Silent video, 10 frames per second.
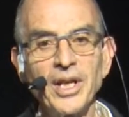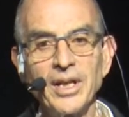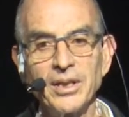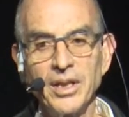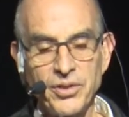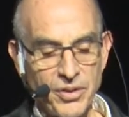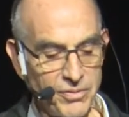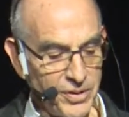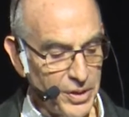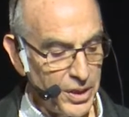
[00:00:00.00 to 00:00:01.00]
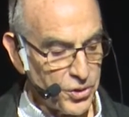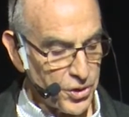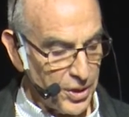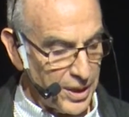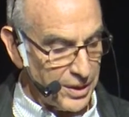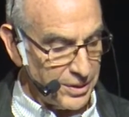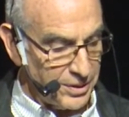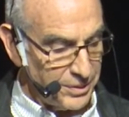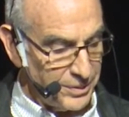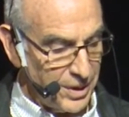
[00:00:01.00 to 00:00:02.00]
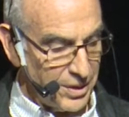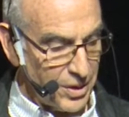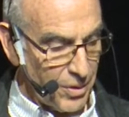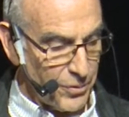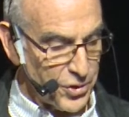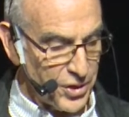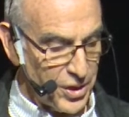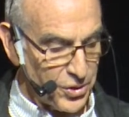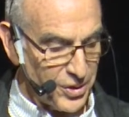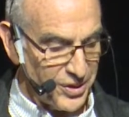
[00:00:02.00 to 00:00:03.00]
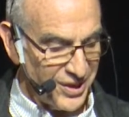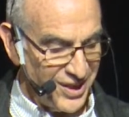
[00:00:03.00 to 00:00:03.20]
And it's a very chilling conversation.